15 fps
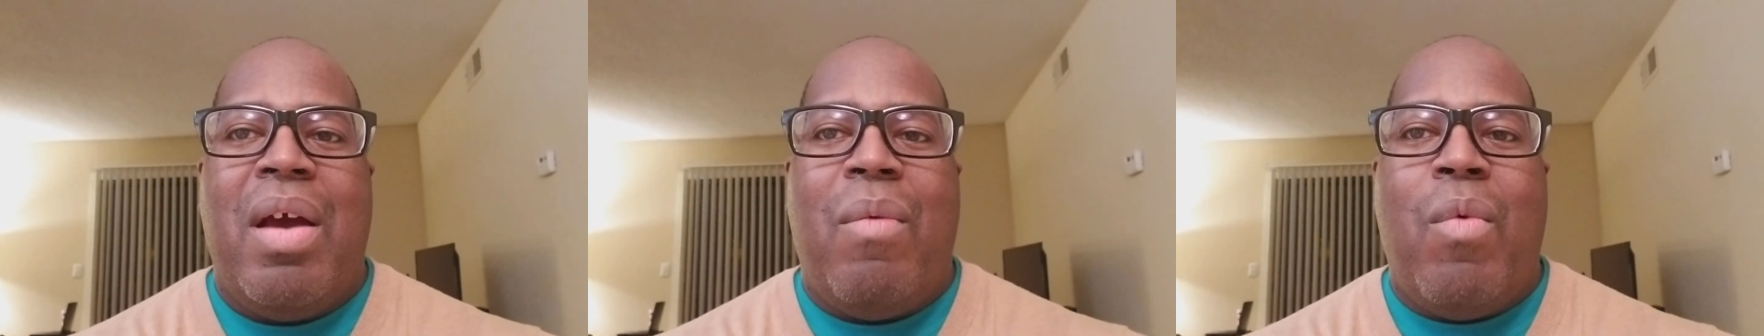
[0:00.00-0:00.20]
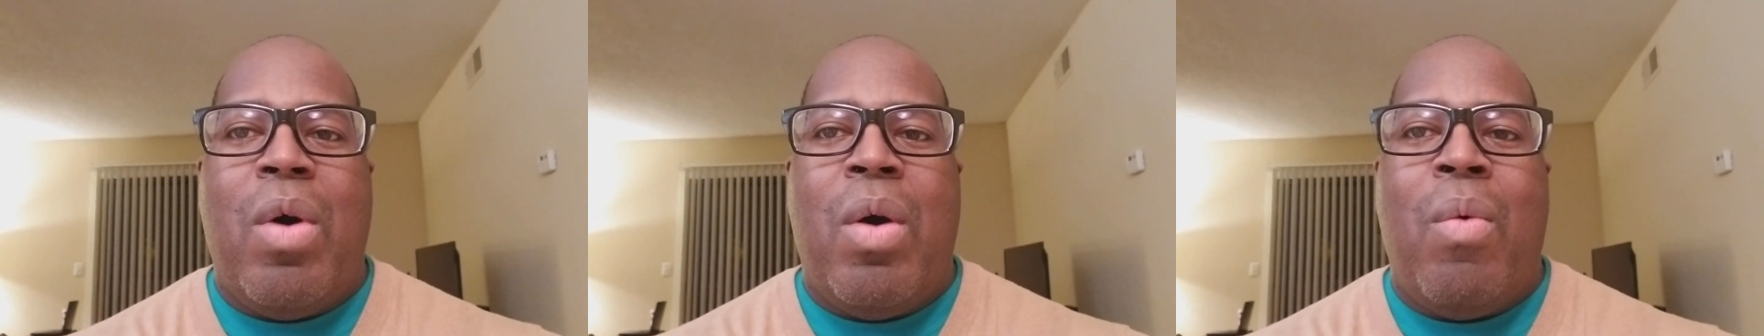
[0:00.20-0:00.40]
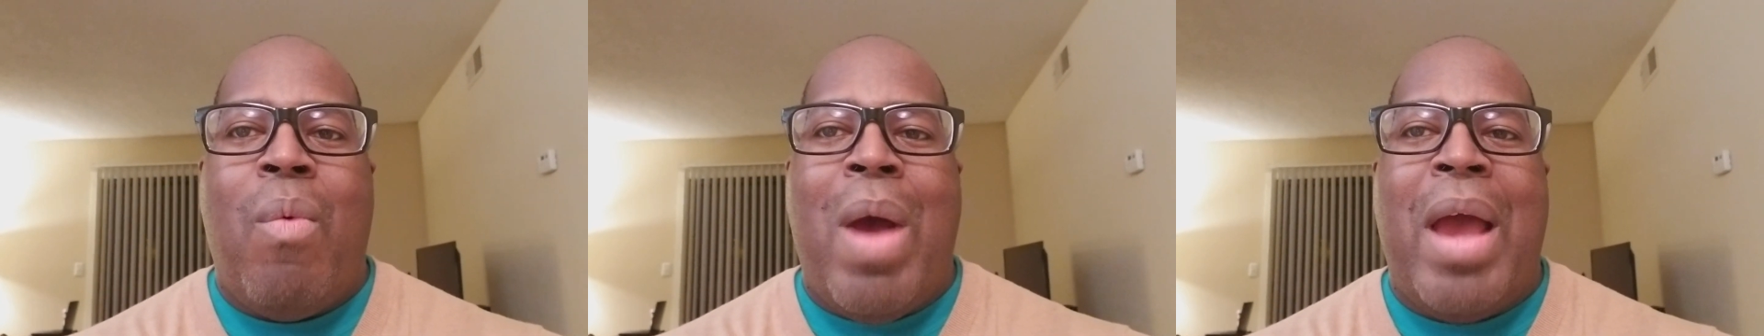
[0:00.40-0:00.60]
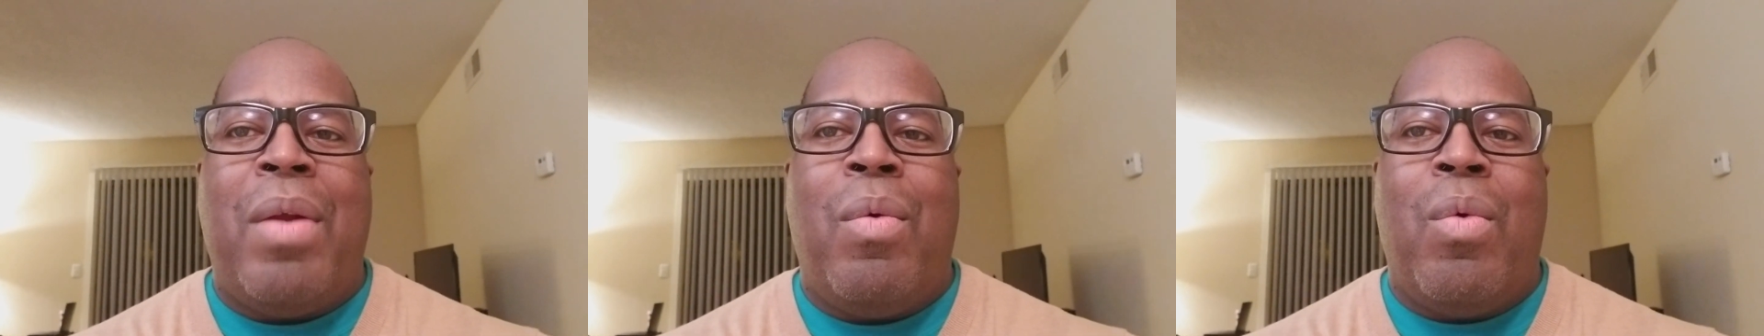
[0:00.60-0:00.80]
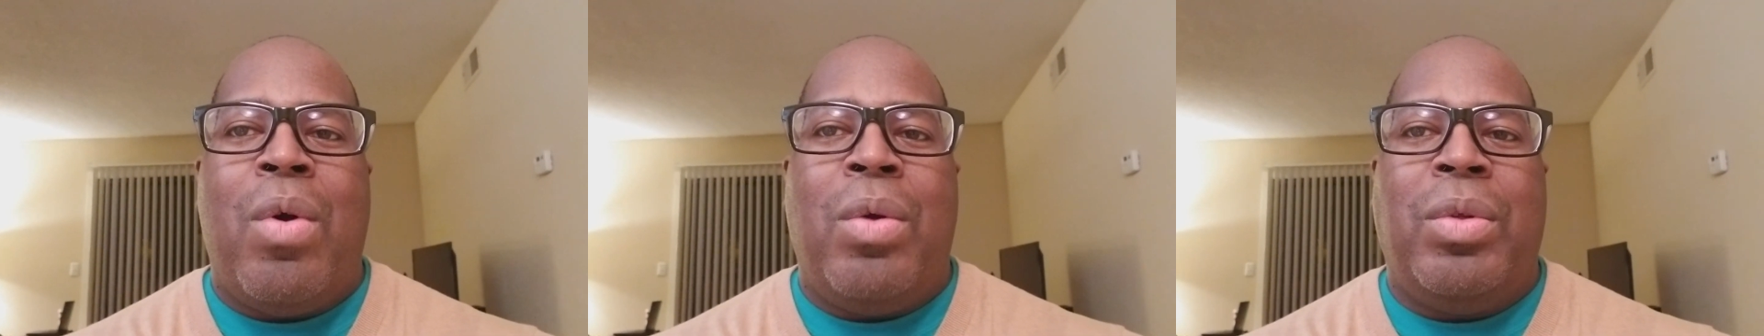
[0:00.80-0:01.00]
well, why
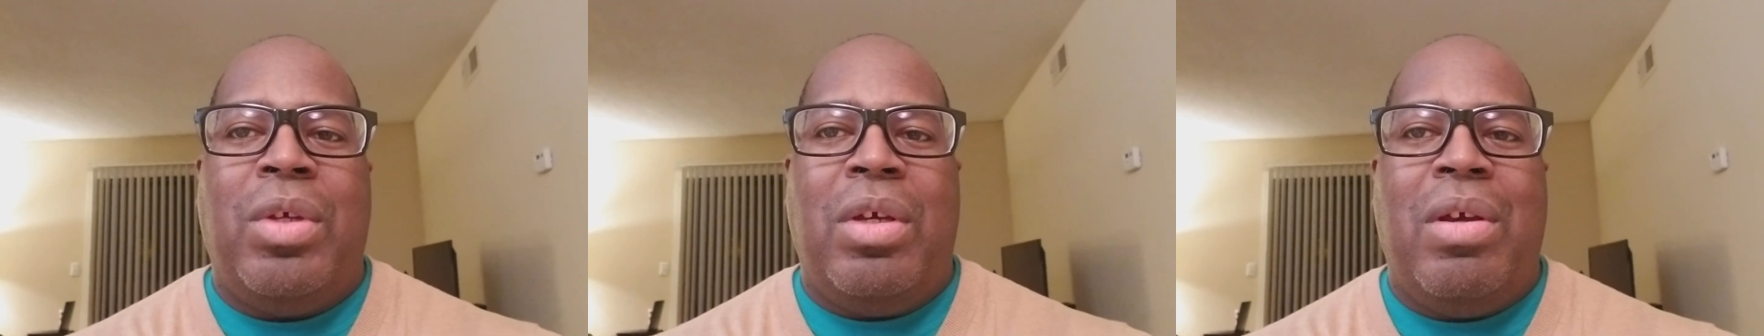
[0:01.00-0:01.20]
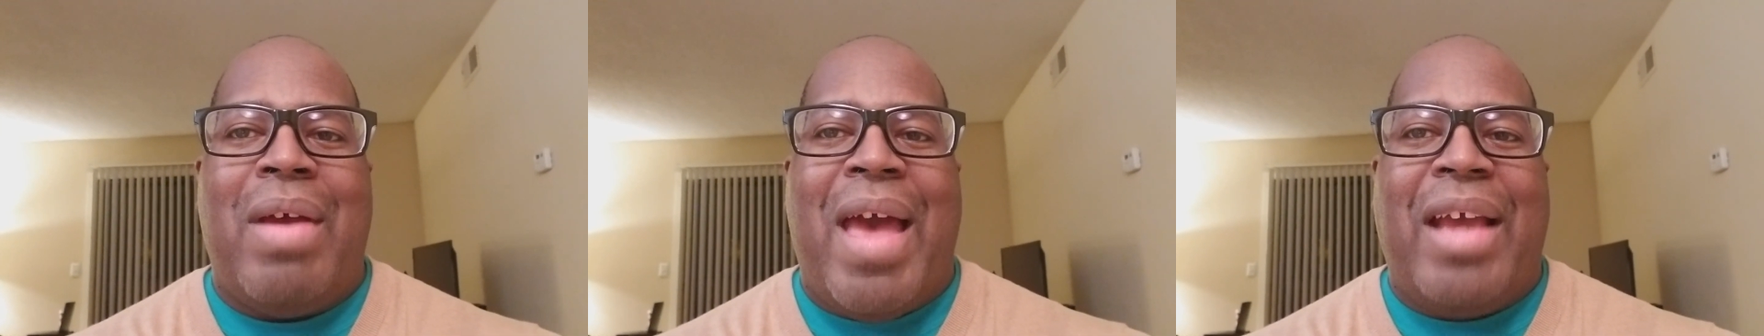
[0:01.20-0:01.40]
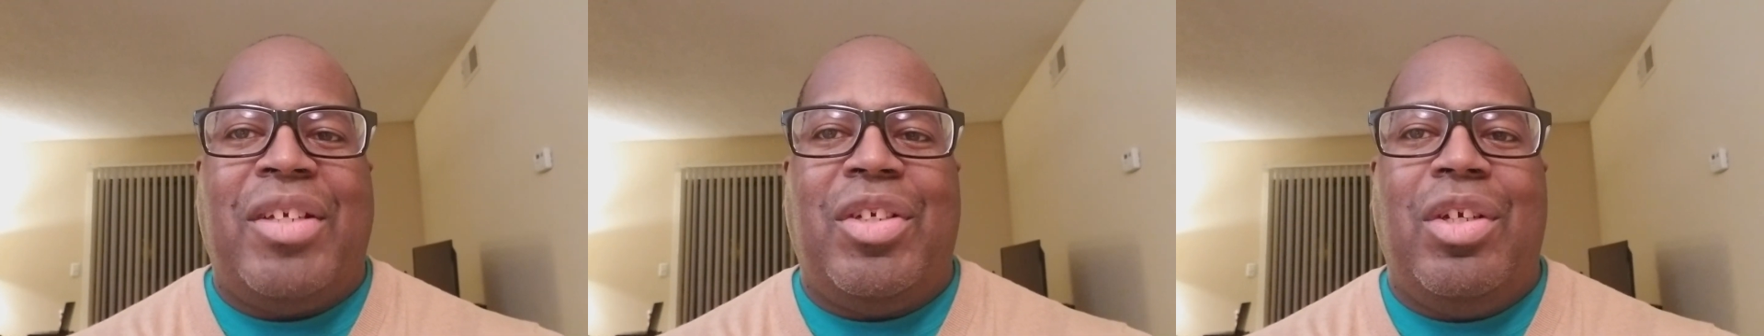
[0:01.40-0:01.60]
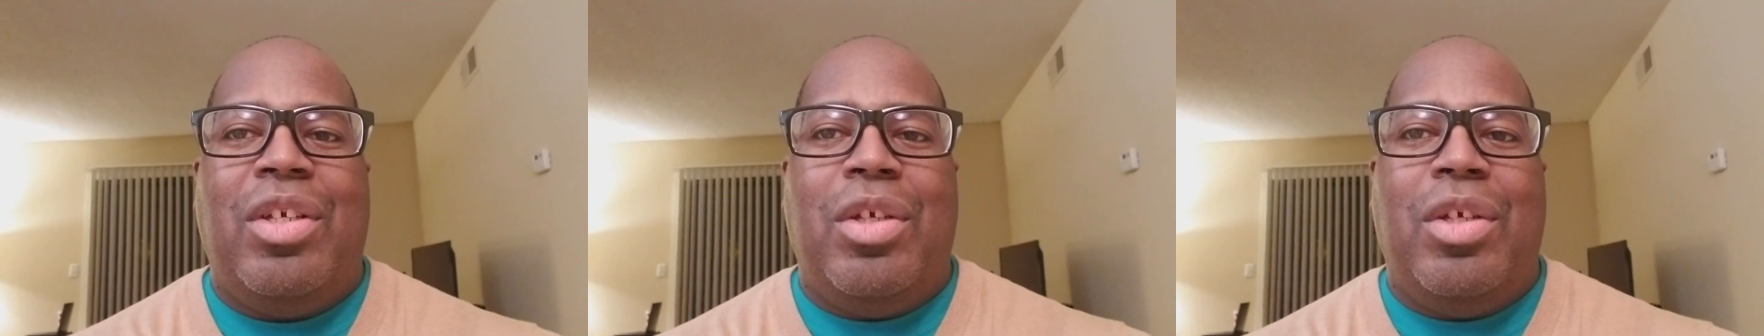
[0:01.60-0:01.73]
in the world do you actually